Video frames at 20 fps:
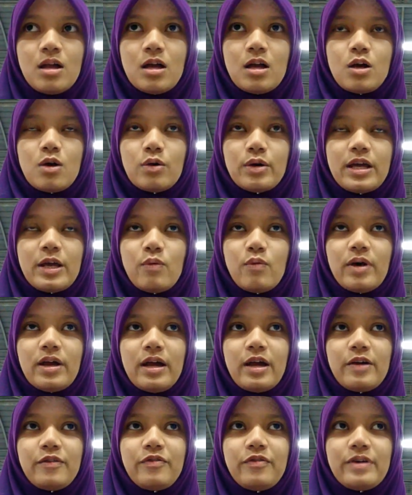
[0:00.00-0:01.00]
okay, what
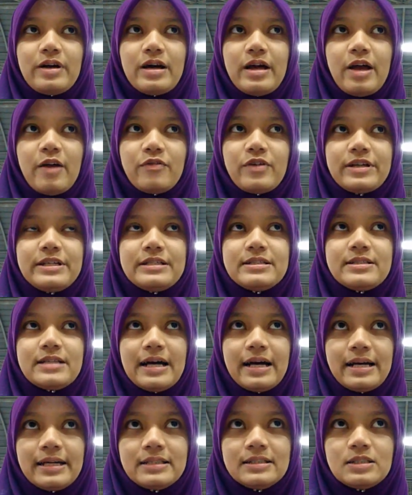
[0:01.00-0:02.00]
have I
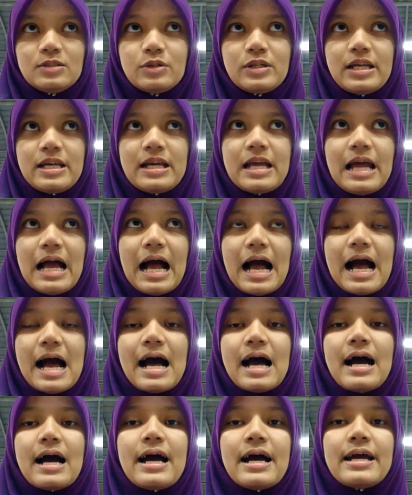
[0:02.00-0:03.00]
done? Okay,
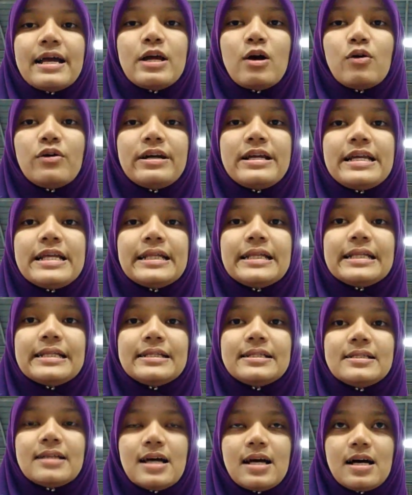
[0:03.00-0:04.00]
I already
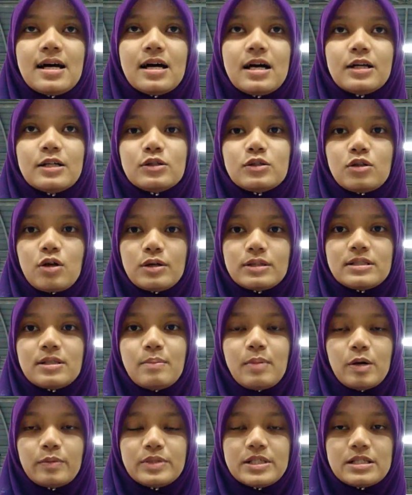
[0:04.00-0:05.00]
thought
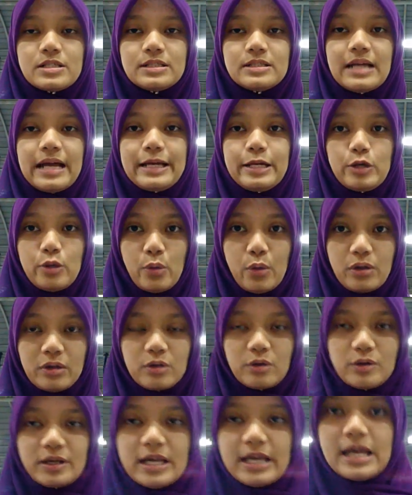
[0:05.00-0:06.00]
about the dialogue.
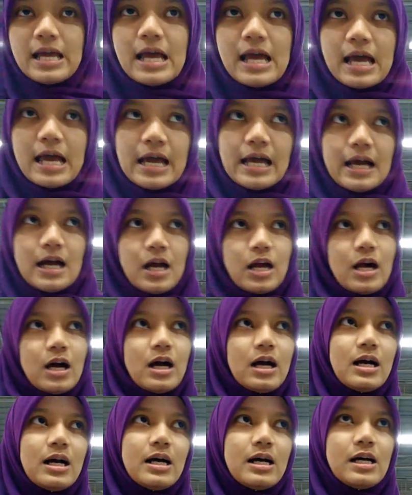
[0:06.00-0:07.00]
Okay,
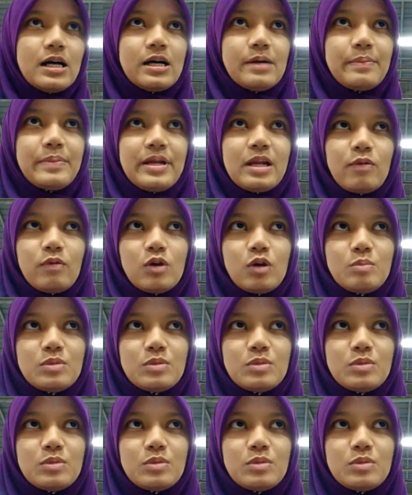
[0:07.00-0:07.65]
in our comic